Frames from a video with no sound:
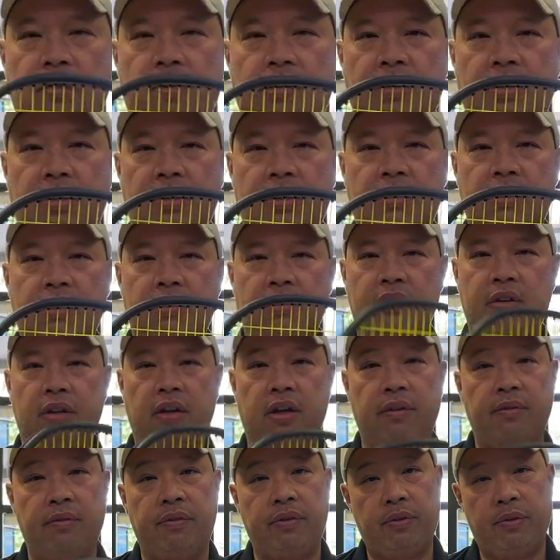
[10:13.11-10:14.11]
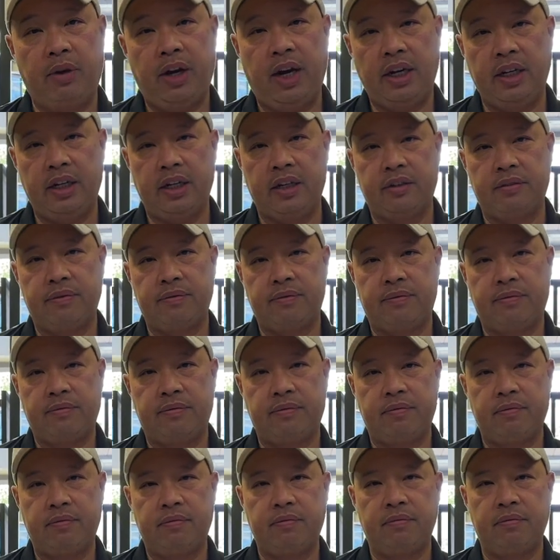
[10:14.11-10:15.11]
look of the racket.
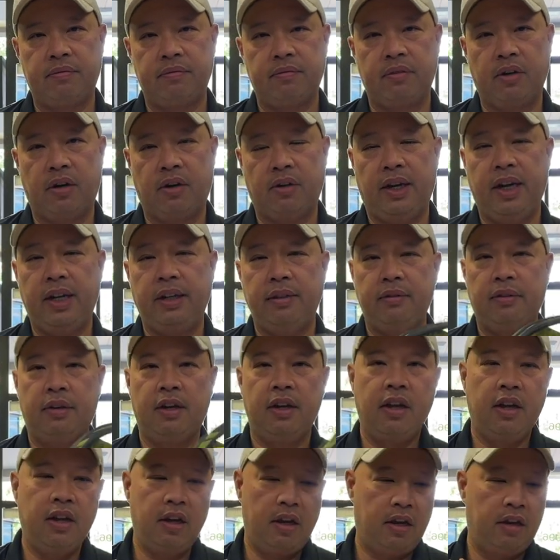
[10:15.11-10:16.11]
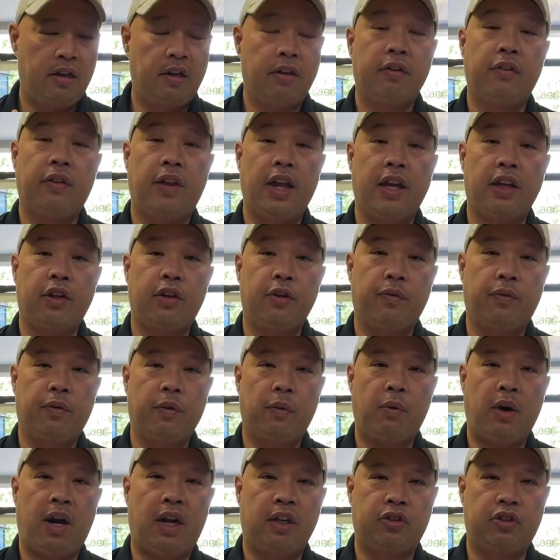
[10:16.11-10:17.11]
All right, thank you
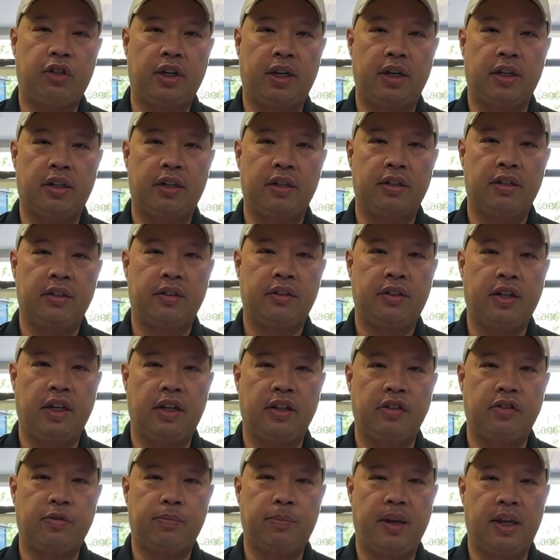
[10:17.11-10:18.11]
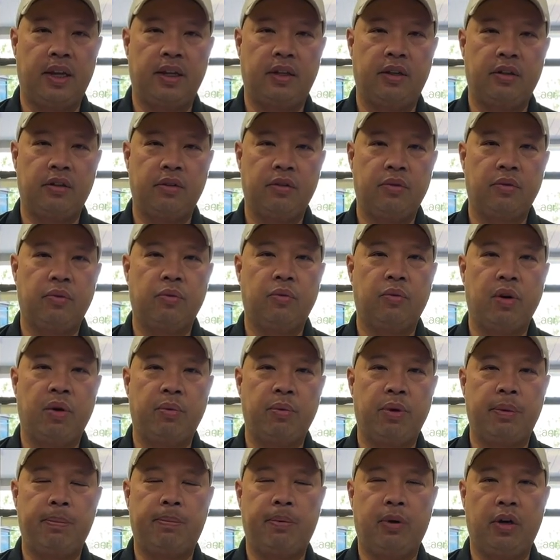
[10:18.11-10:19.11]
for watching Tennis Spin, where
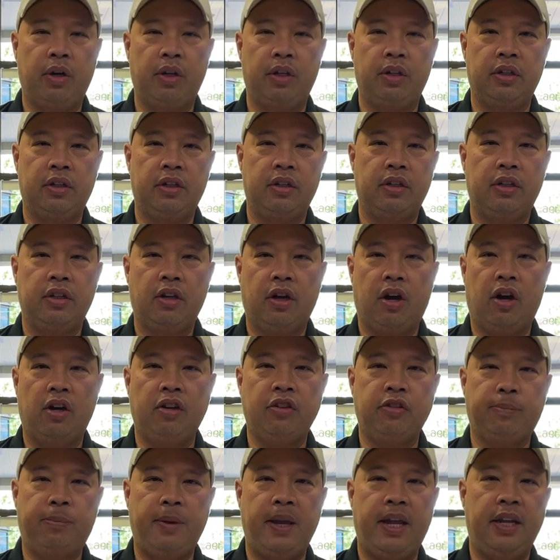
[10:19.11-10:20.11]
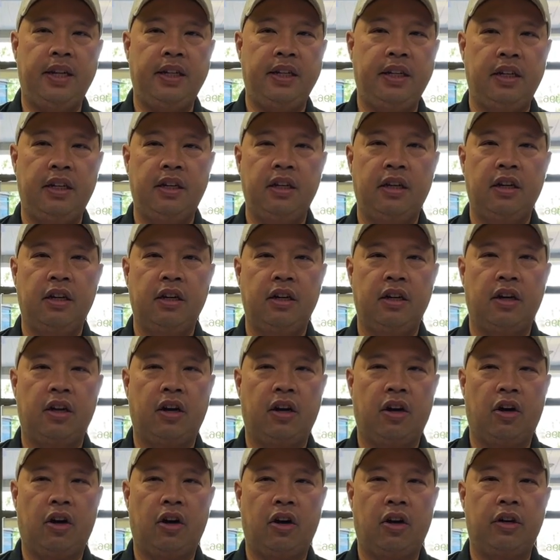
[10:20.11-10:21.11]
we put our spin
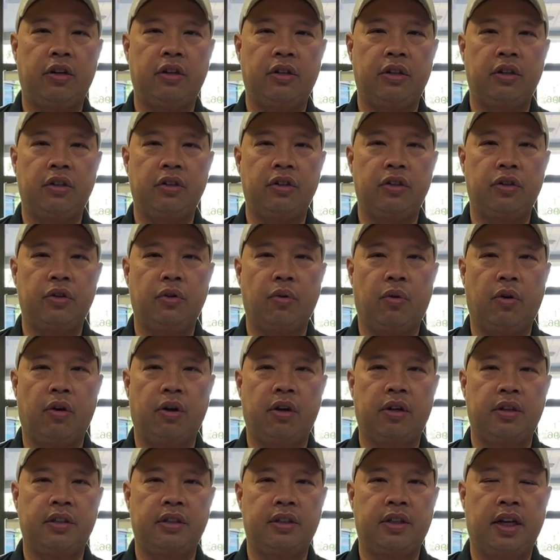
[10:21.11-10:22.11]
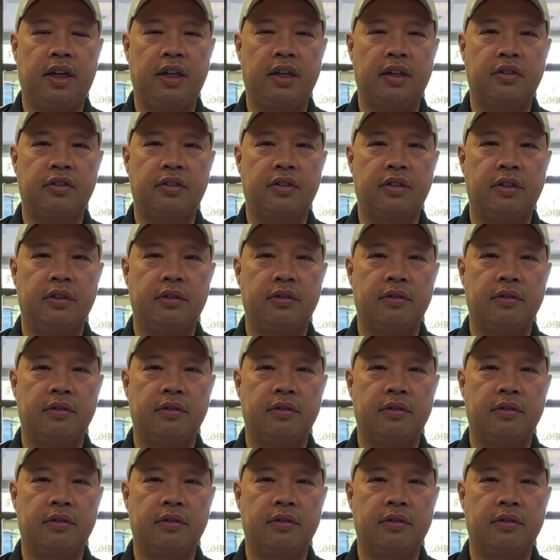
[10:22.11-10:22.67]
on your tennis.